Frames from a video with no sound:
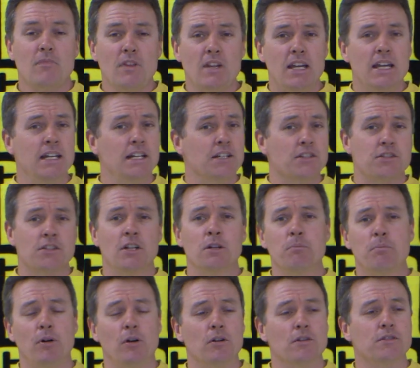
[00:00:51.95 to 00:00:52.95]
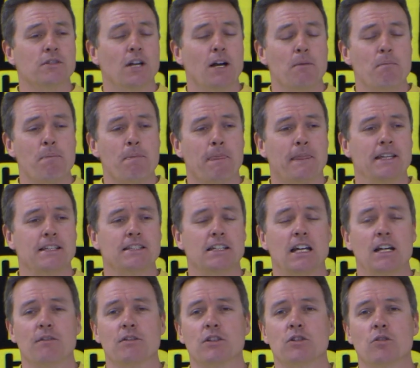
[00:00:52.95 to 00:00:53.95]
And his son pulls up, gets
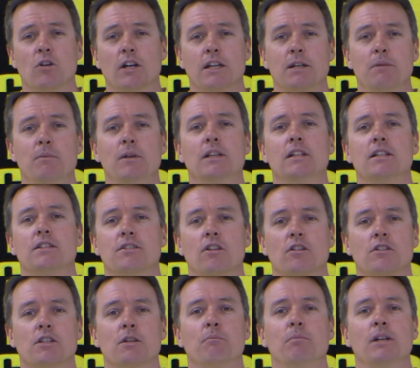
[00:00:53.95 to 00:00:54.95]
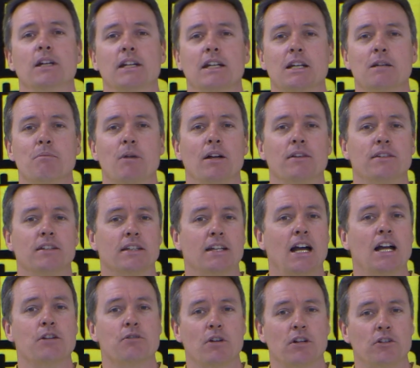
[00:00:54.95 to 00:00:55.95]
out of his truck, and immediately starts complaining about the
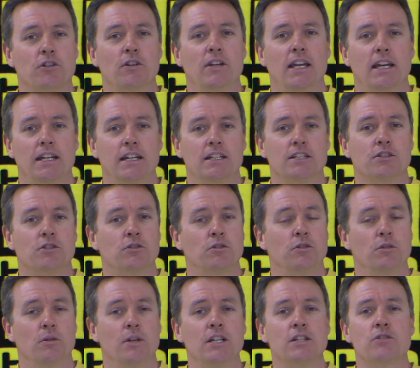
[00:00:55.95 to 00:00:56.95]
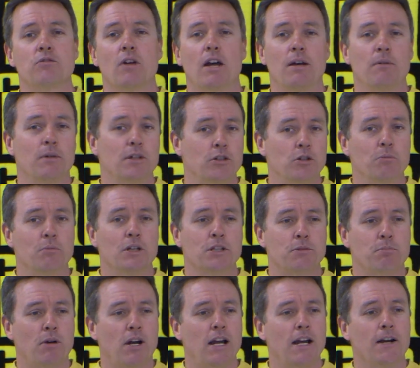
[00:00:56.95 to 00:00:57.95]
contractor he had do his driveway 2
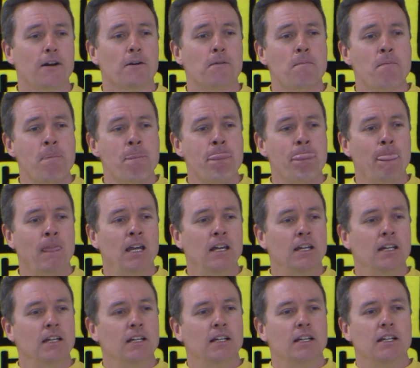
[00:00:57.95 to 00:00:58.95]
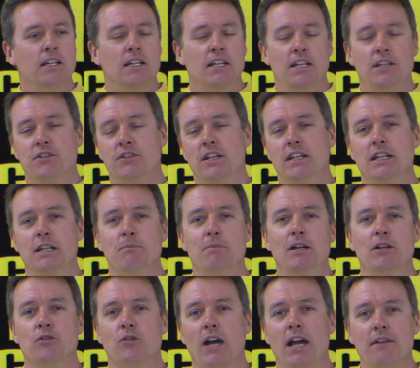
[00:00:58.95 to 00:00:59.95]
months prior. He said he had
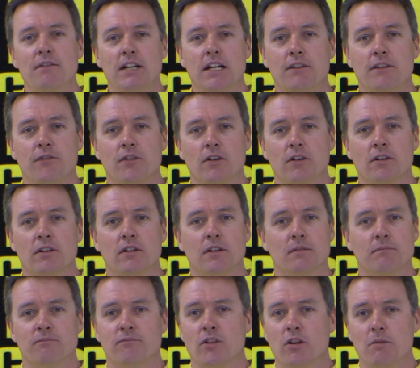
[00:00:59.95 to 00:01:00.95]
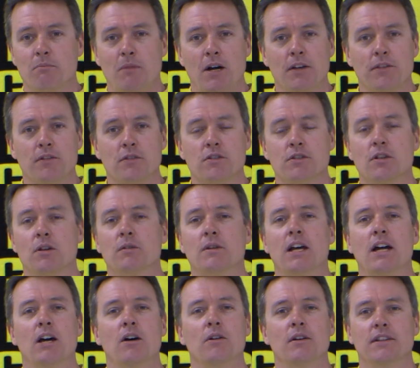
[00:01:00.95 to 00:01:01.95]
been driving for a month or so
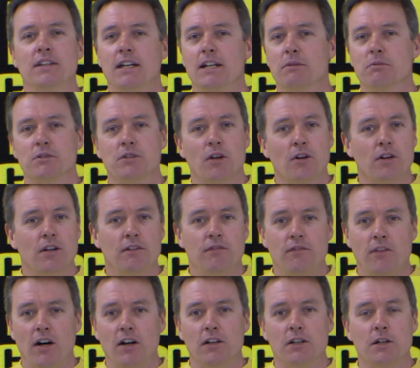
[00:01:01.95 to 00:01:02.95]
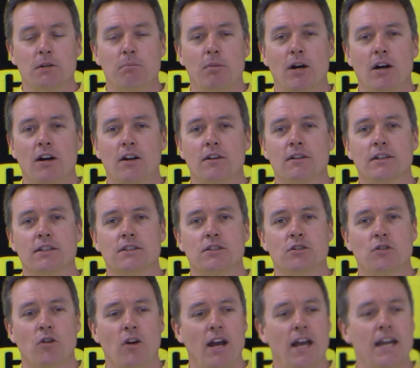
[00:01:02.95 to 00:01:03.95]
now, and that it was already falling apart, it's
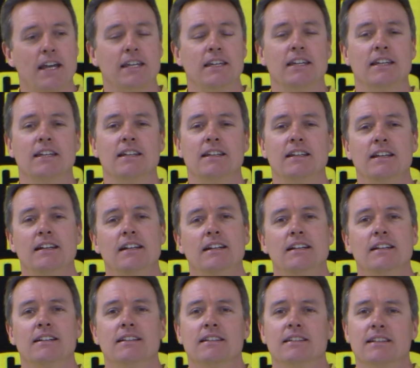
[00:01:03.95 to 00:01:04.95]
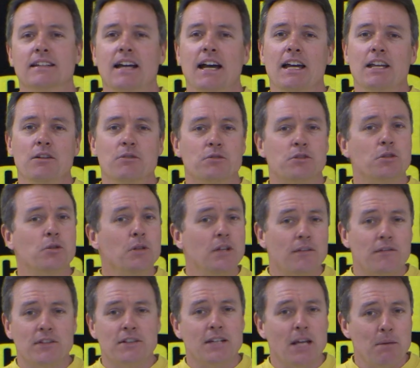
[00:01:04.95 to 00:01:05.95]
cracking. The guy used 2
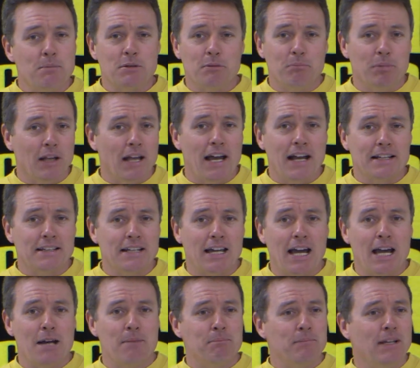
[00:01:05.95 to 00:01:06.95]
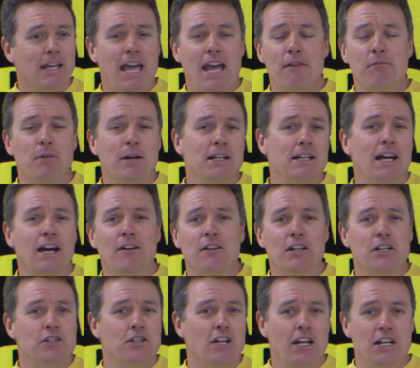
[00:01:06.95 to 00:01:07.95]
different types of blacktop. Halfway down,
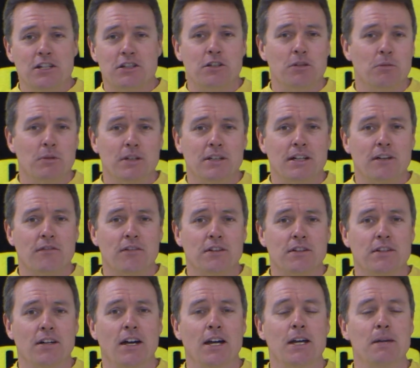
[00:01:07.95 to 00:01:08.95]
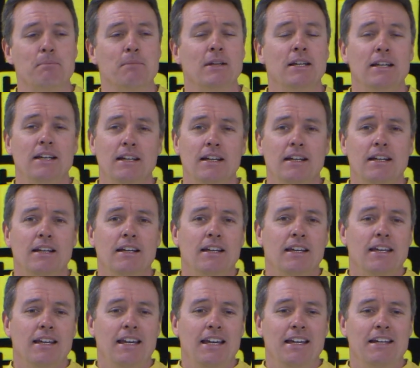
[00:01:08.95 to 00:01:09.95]
he changed to a different type.
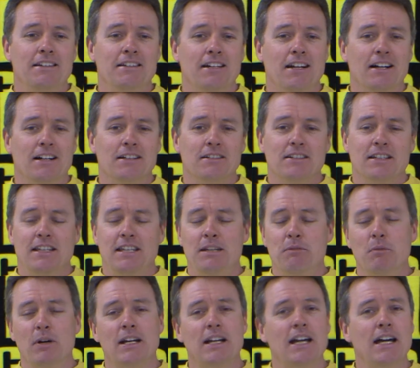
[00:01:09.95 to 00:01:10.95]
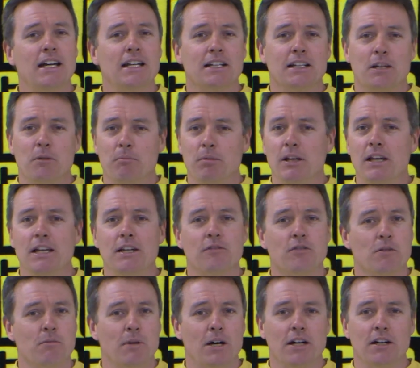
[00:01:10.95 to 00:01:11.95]
And he went on and complained
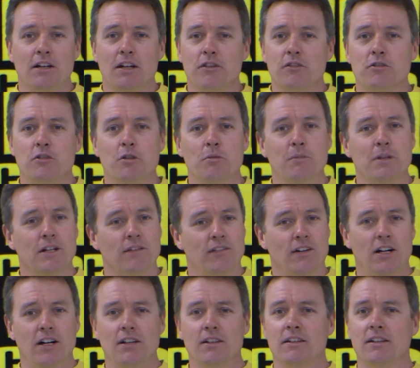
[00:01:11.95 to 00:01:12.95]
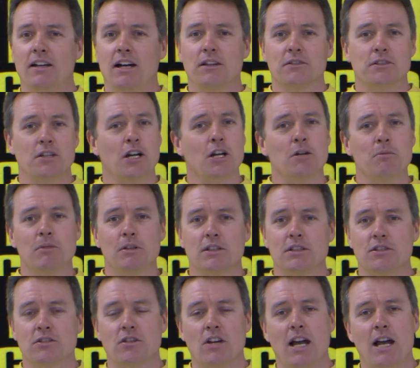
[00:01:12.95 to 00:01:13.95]
for about another 2 minutes of how terrible
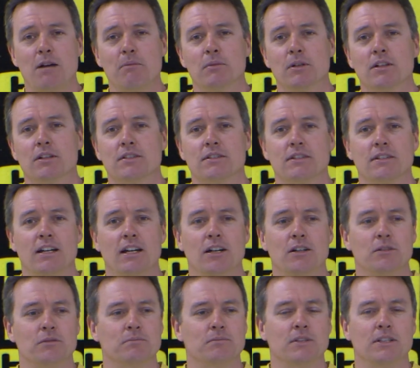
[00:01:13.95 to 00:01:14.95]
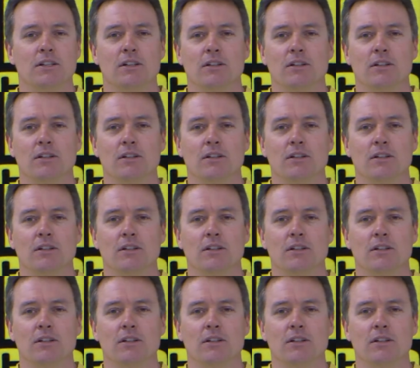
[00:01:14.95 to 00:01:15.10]
his job looks and how,